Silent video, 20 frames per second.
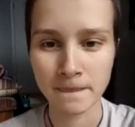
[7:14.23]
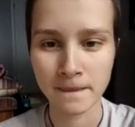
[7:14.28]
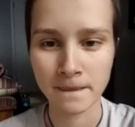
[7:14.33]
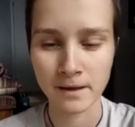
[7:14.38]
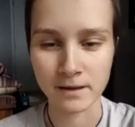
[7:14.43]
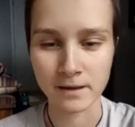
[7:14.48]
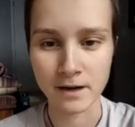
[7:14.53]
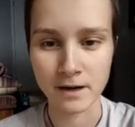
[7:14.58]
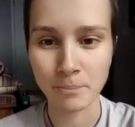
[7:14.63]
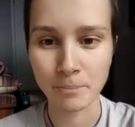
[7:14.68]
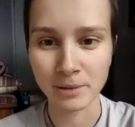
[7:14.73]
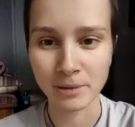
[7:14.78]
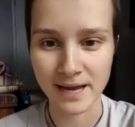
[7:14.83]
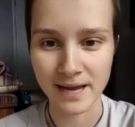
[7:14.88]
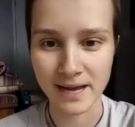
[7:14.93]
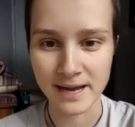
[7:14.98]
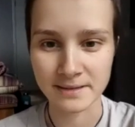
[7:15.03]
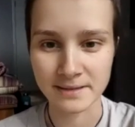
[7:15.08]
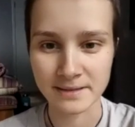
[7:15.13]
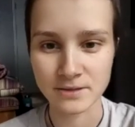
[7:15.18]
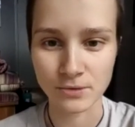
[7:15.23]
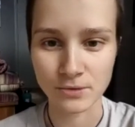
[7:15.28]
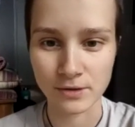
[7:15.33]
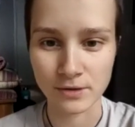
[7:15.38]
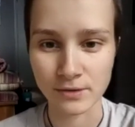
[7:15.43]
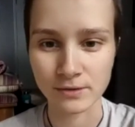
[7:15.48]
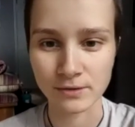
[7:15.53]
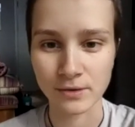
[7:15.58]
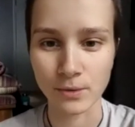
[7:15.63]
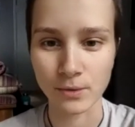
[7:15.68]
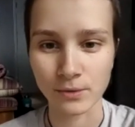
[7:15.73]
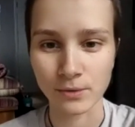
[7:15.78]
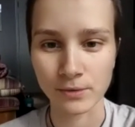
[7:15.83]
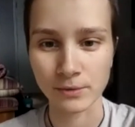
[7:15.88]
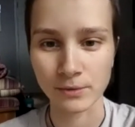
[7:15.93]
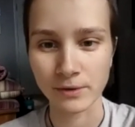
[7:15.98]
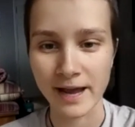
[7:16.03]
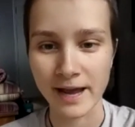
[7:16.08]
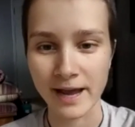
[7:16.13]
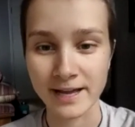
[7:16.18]
you know, plants
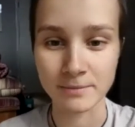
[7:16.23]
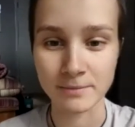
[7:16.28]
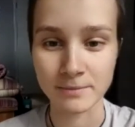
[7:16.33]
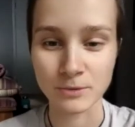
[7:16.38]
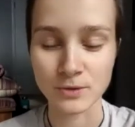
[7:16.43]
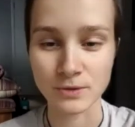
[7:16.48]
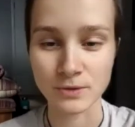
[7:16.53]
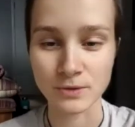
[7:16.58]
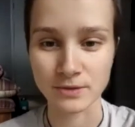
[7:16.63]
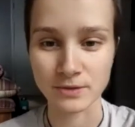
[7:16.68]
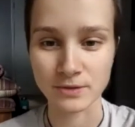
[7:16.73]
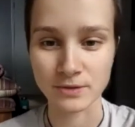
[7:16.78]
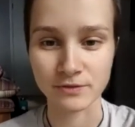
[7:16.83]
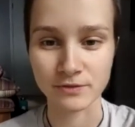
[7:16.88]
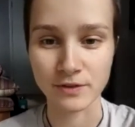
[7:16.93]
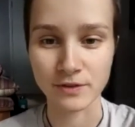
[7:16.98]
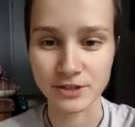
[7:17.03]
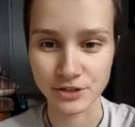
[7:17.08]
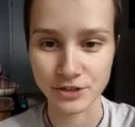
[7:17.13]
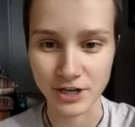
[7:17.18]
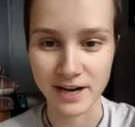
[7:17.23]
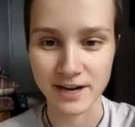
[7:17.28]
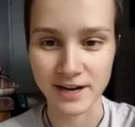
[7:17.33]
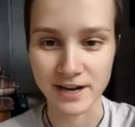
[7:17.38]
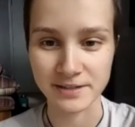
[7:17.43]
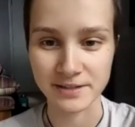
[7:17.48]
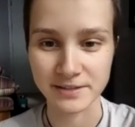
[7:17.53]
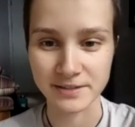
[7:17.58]
or animals or fungi.